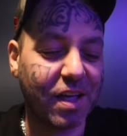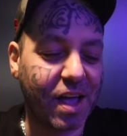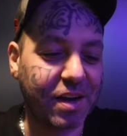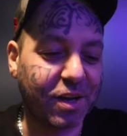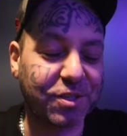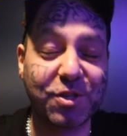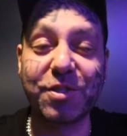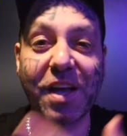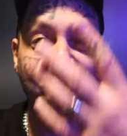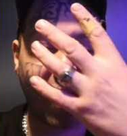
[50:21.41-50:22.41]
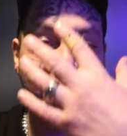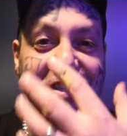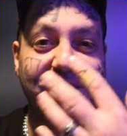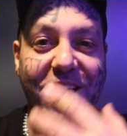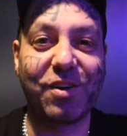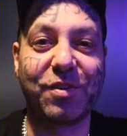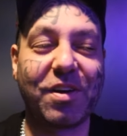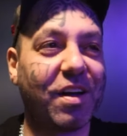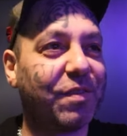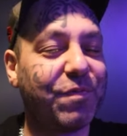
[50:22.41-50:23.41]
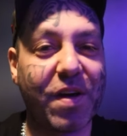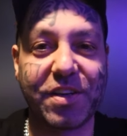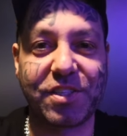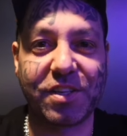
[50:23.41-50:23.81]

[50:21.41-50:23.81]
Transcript: and he goes, "Who's that crazy tattooed guy face?"